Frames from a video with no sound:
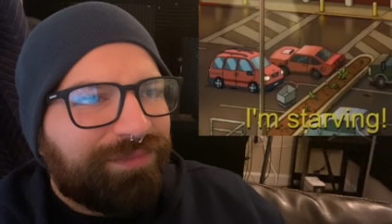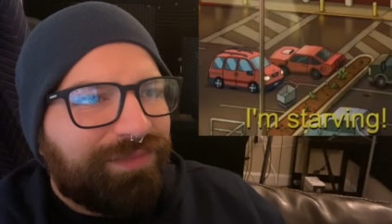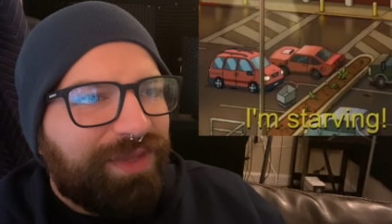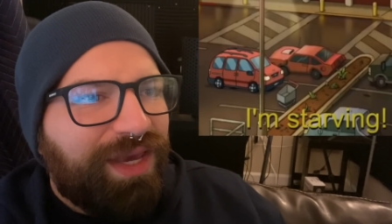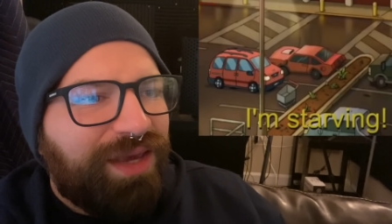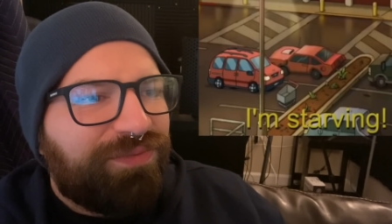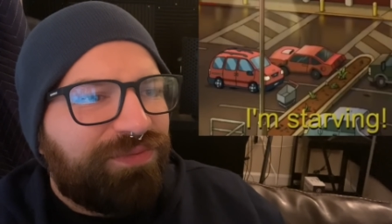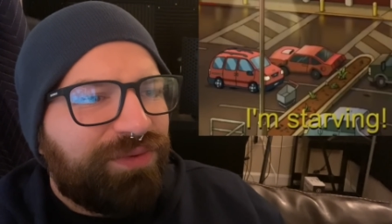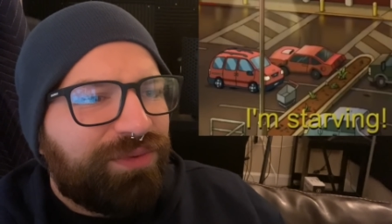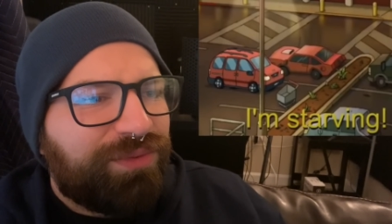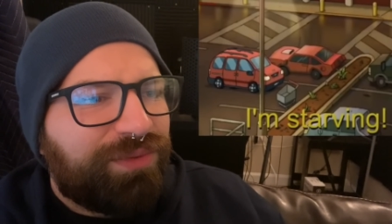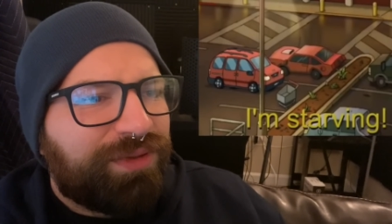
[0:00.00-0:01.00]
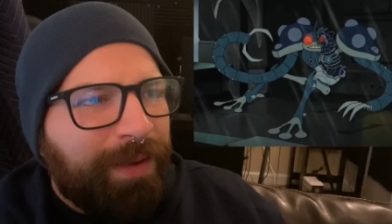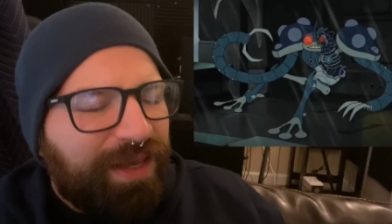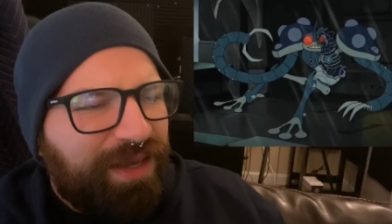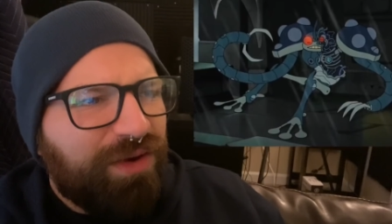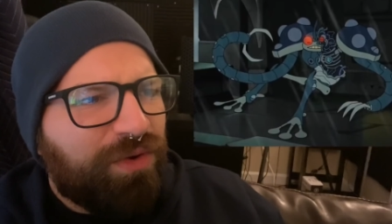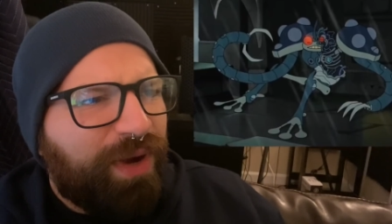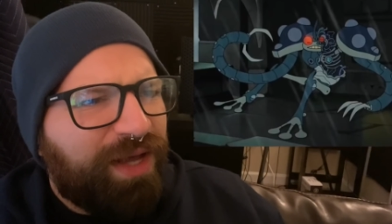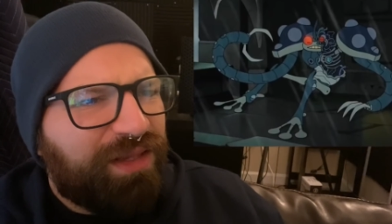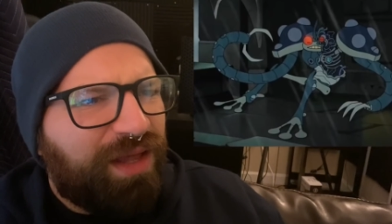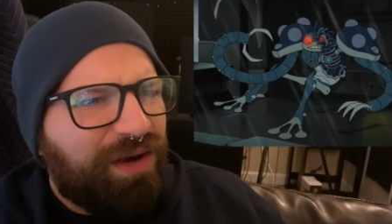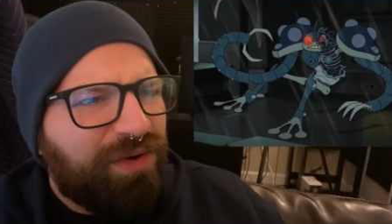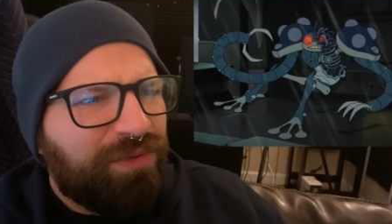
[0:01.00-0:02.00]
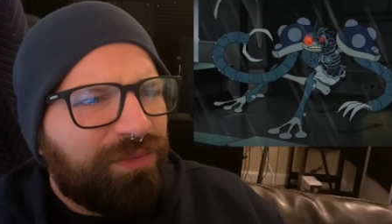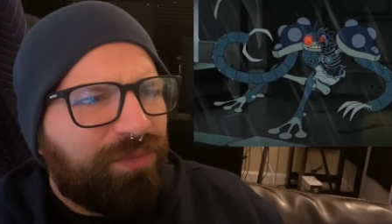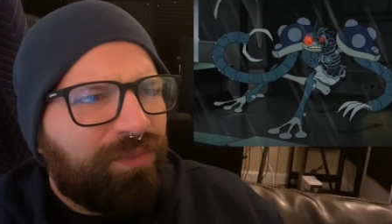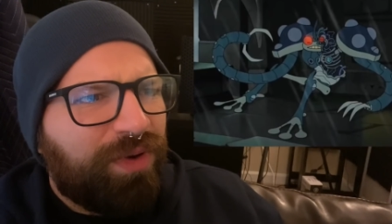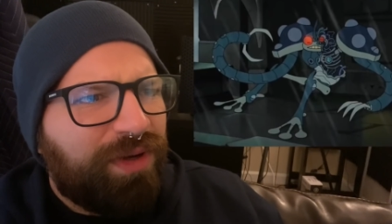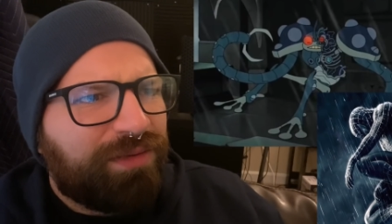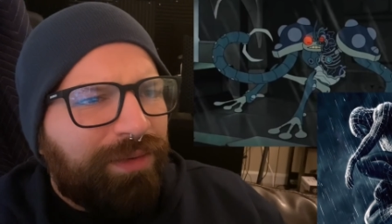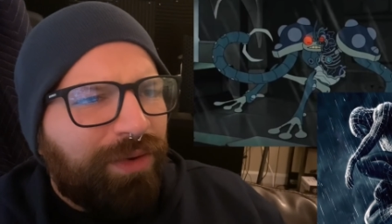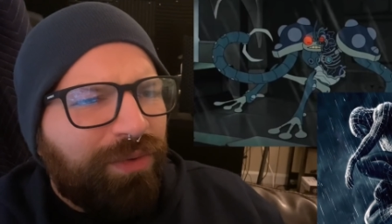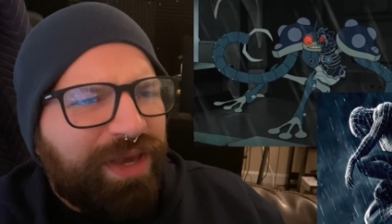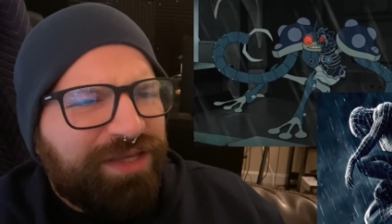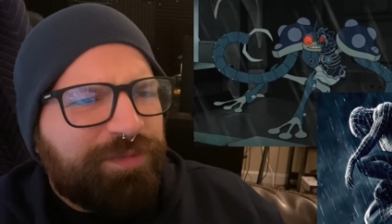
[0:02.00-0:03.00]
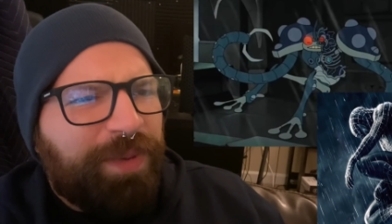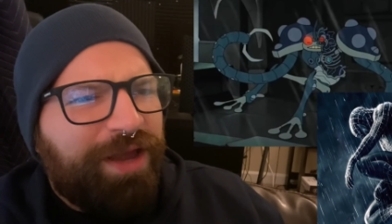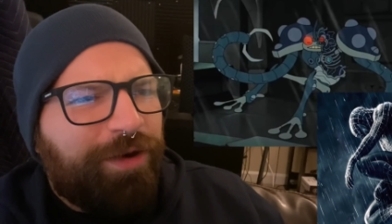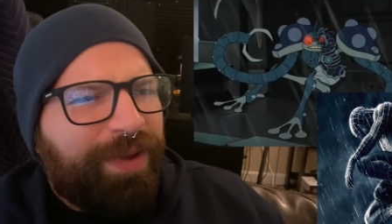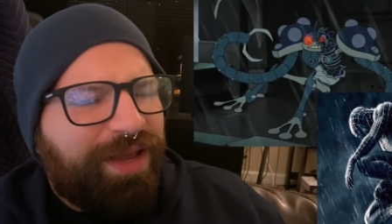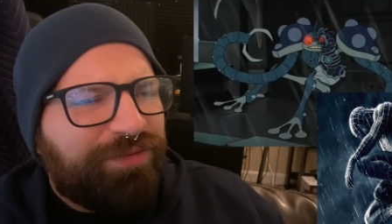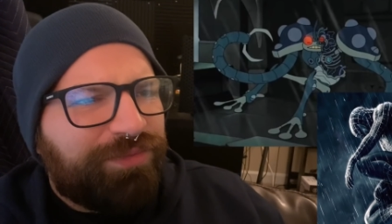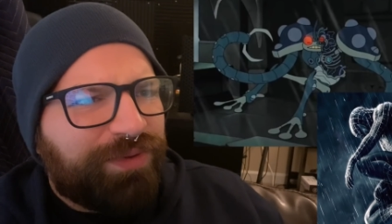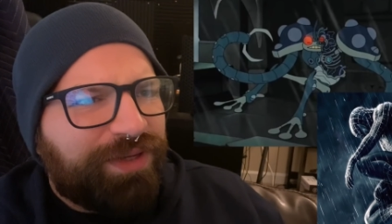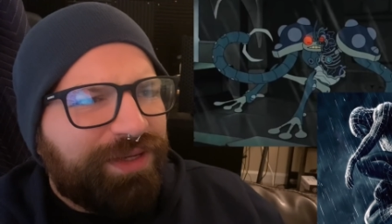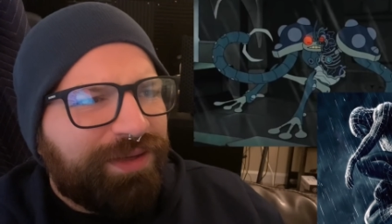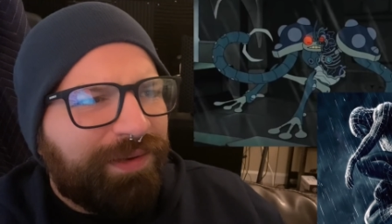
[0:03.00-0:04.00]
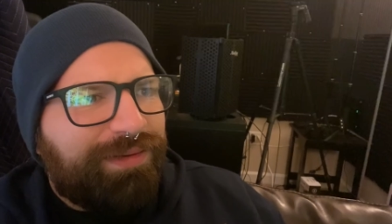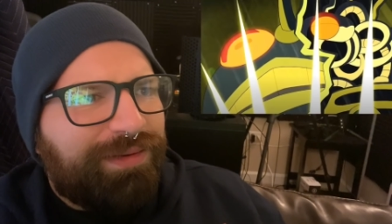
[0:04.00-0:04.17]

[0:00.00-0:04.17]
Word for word: Yay, food. Ew, hello? What? Okay, Spider-Man 3.